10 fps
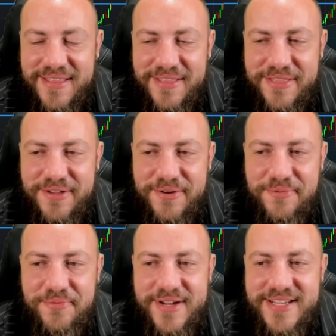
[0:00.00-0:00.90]
their
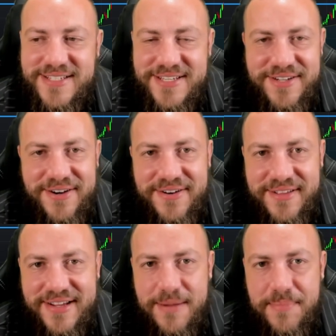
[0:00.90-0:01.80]
reasons are
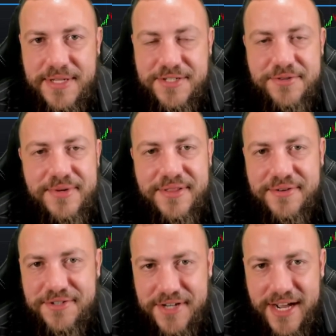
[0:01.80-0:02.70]
the company's doing
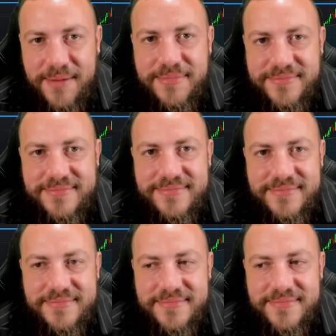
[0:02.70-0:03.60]
their job.
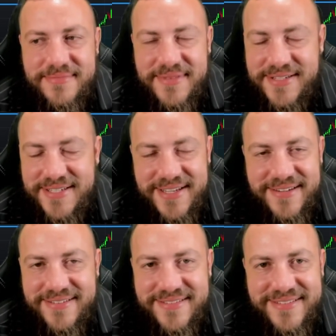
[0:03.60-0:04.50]
That's it.
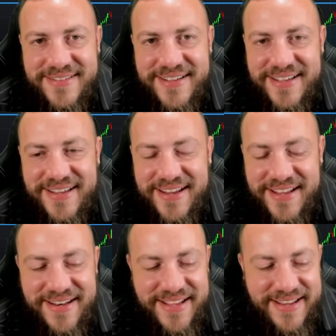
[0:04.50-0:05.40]

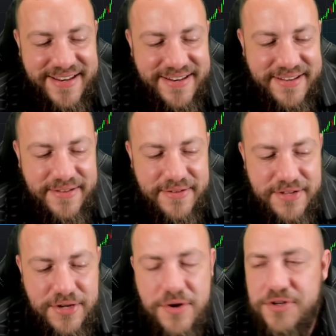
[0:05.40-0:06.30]
And
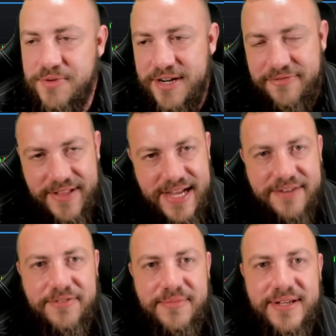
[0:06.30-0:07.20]
huge red flag
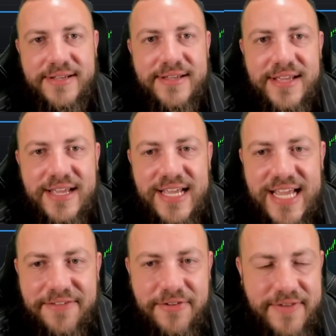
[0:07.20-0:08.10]
for me.
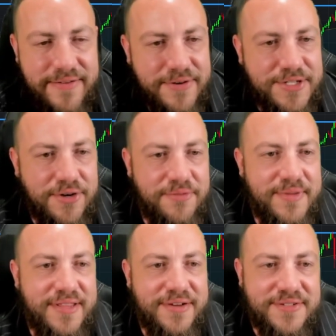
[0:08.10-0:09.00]
If you've ever told
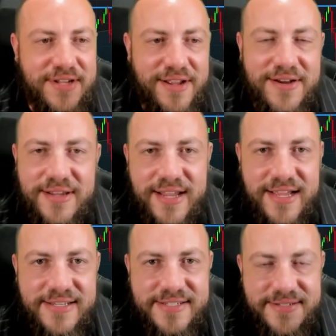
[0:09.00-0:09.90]
me there's long
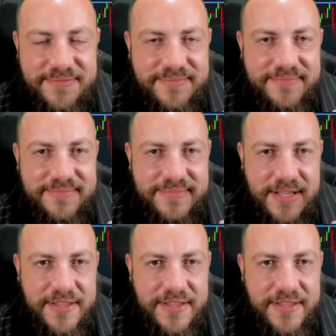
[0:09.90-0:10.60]
lines, I